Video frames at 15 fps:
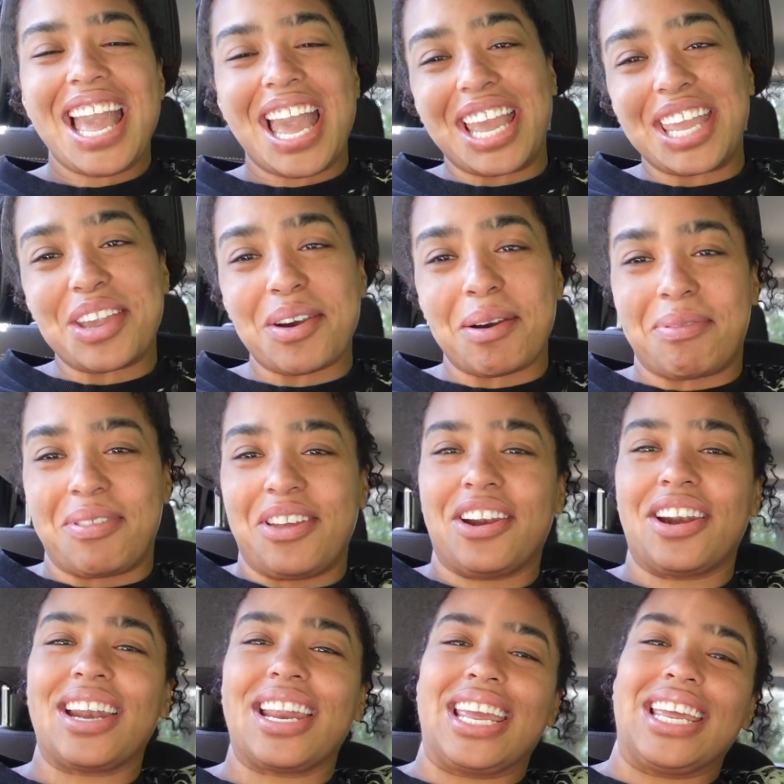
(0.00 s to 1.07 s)
And you over
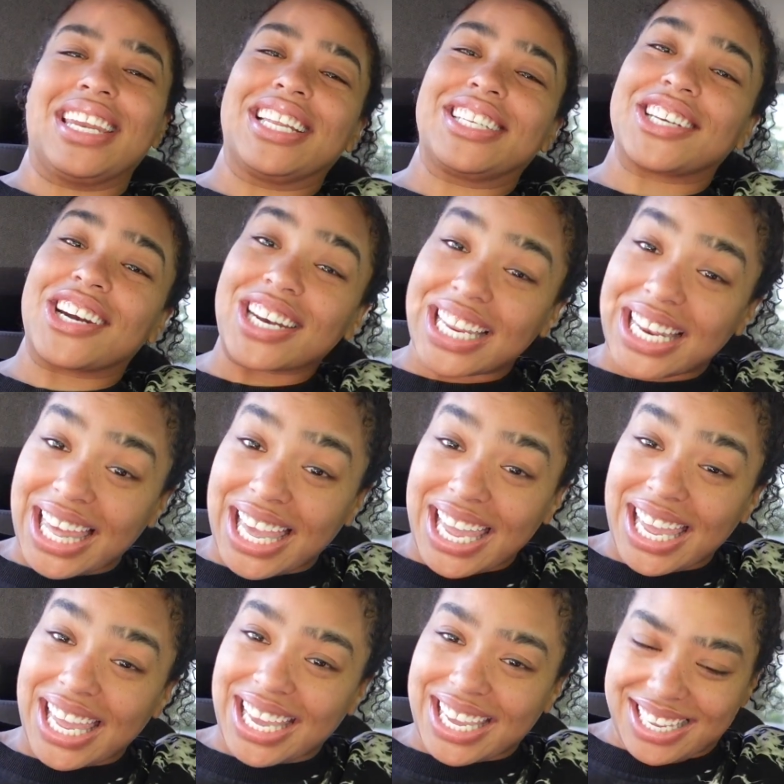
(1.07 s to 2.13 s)
there eating a turkey
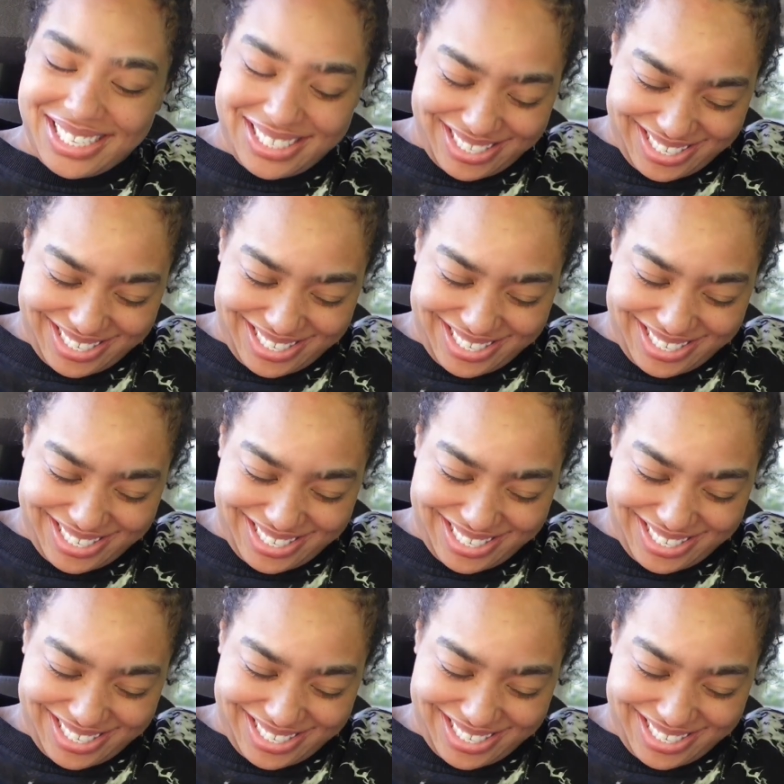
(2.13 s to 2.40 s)
leg.